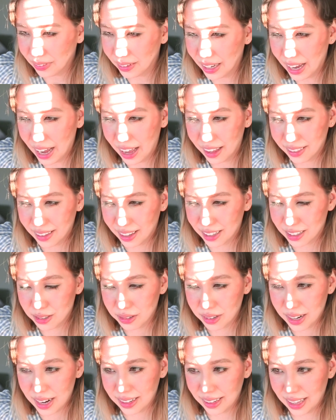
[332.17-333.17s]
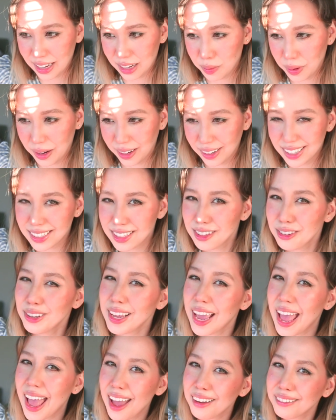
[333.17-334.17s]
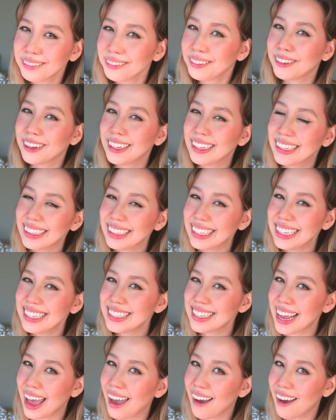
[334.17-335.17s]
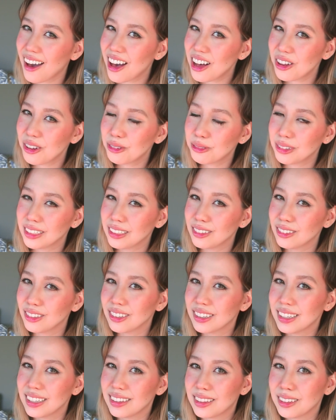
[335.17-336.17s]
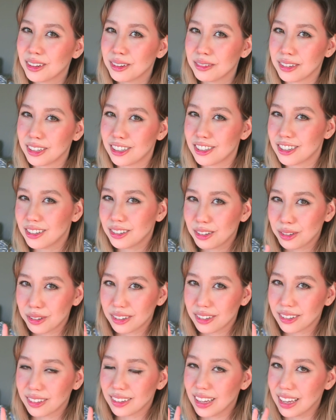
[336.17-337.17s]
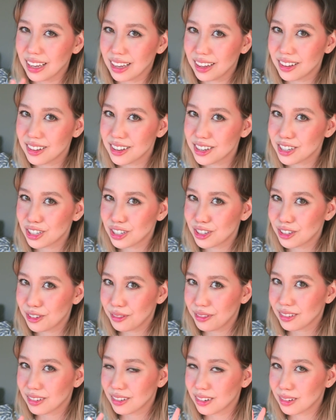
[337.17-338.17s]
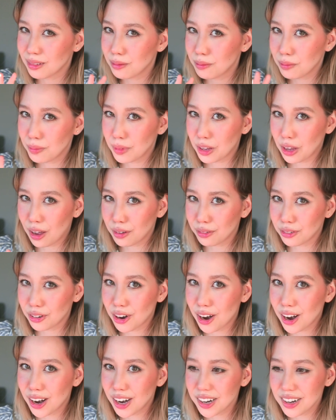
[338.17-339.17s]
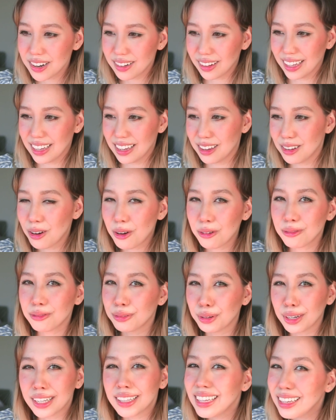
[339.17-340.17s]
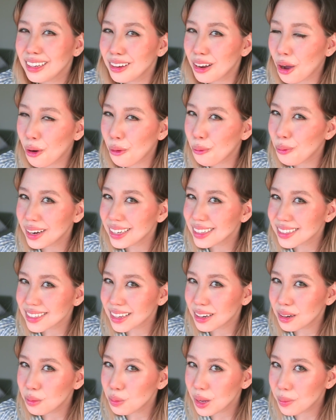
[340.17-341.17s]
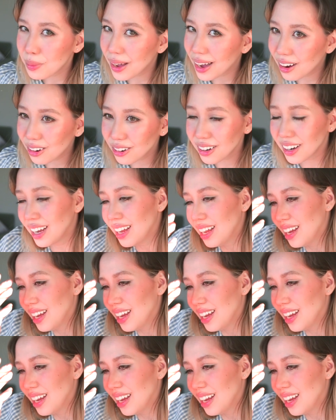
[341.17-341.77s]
Yeah, that's what I like about it, because you can't really tell when you look at the original English cover art, like you don't really know what it's gonna be about.